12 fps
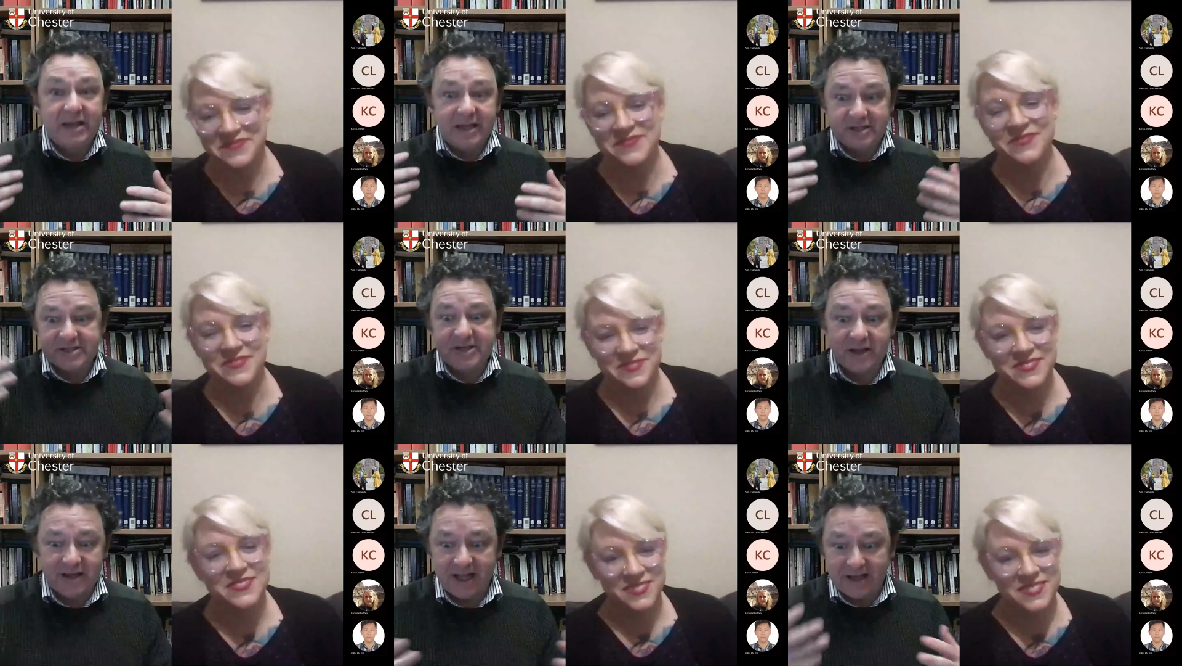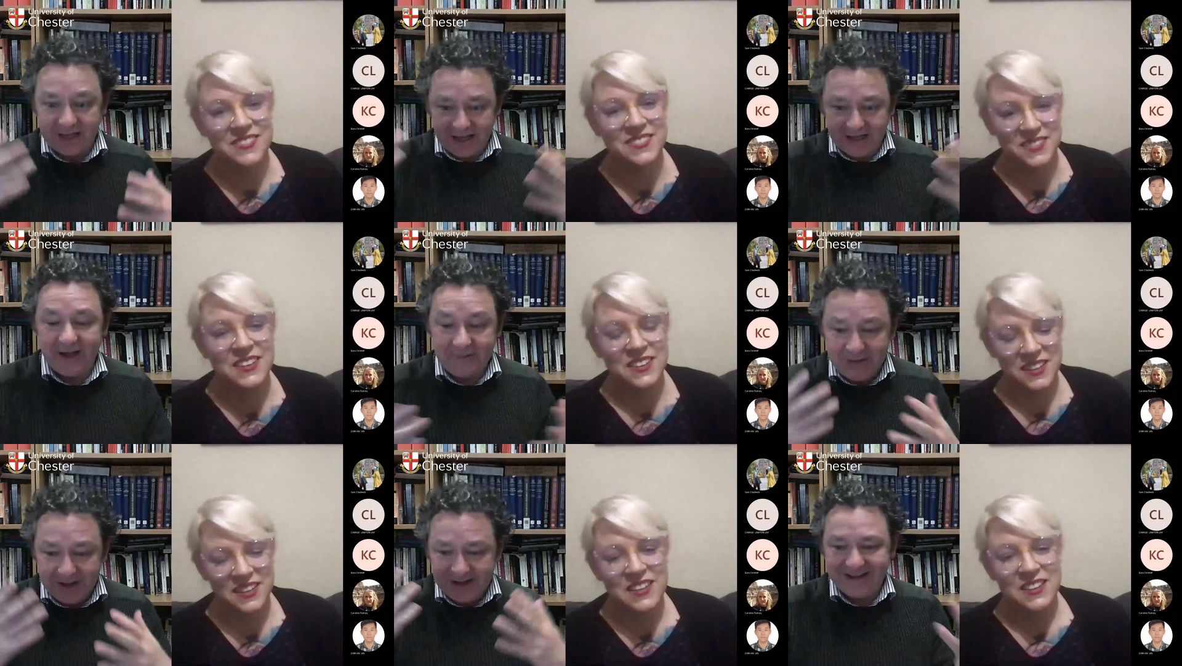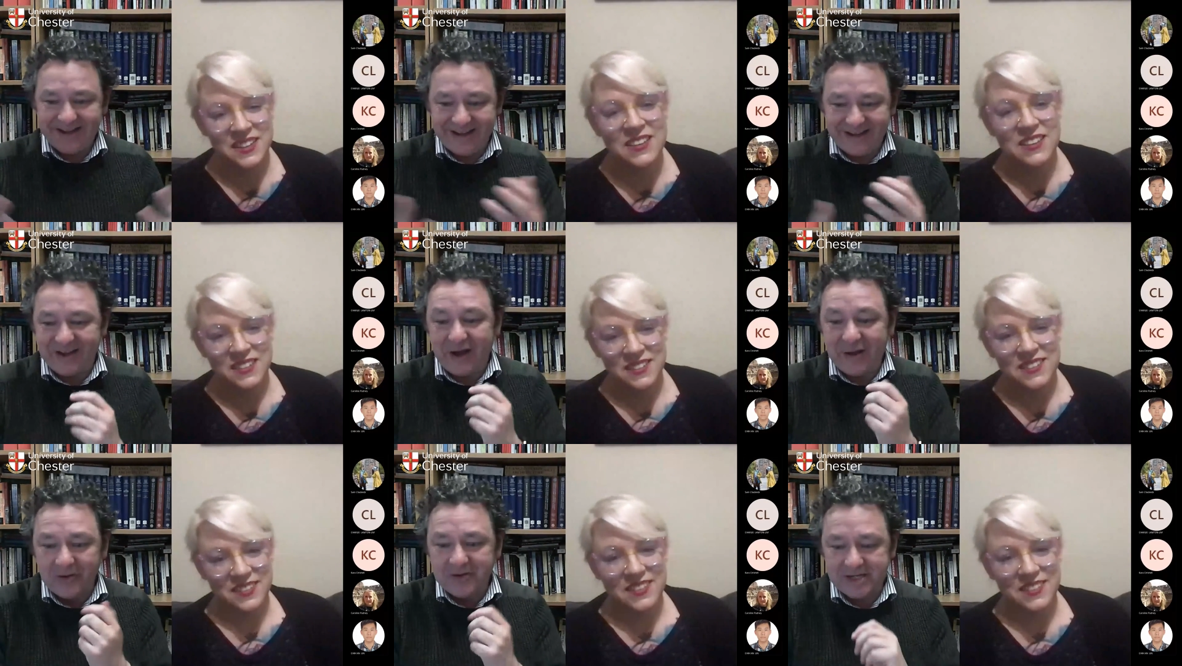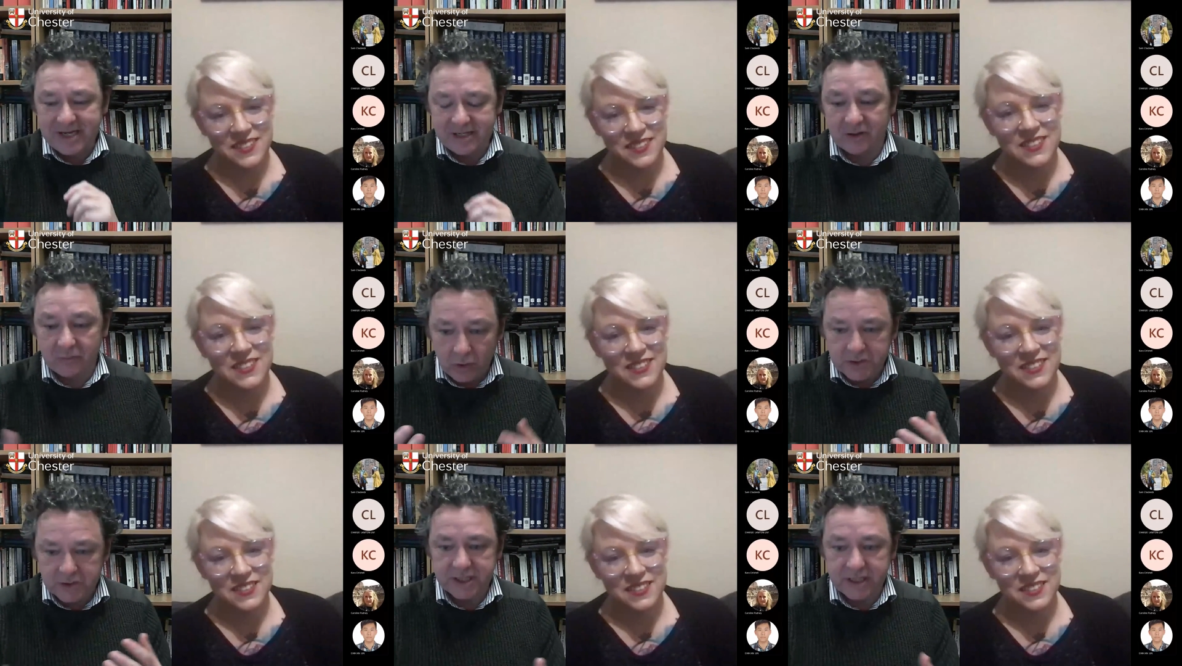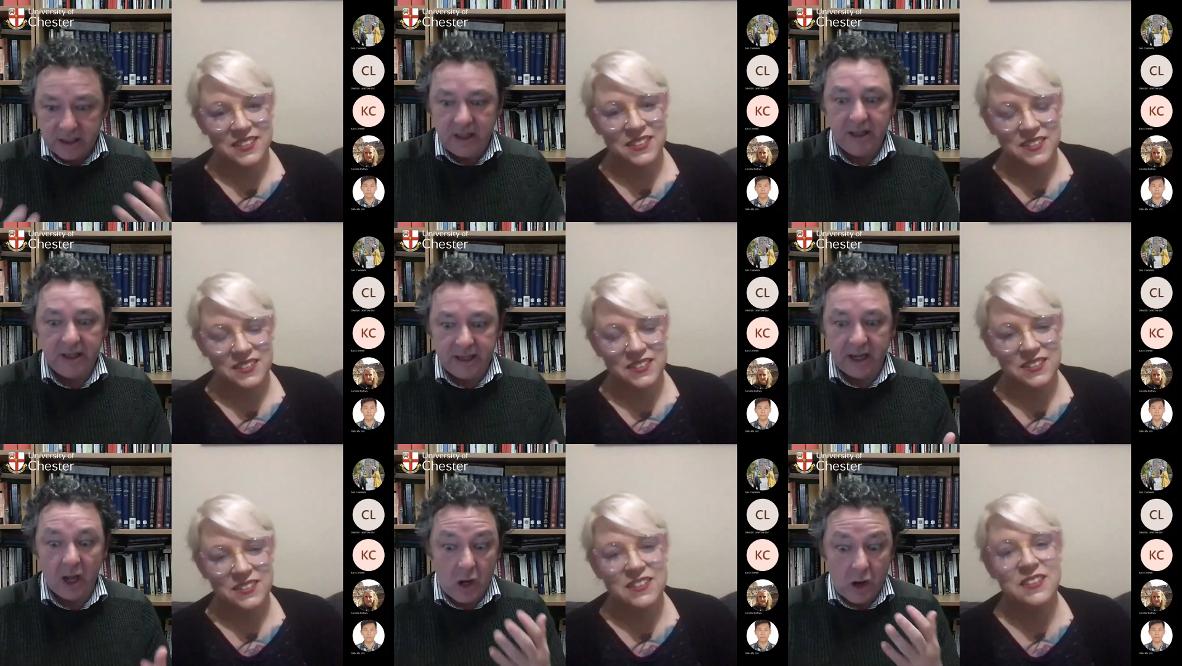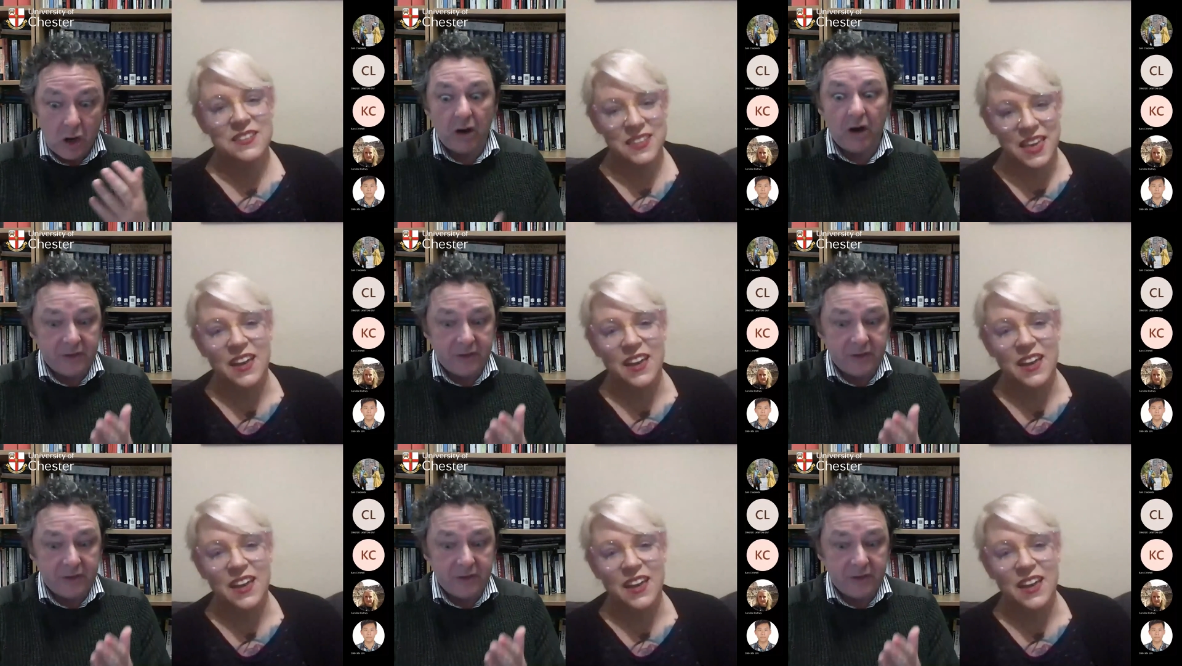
Speaker 1: am a listener. Uh, I'm, a, uh, uh, I'm on TikTok watching and learning a lot.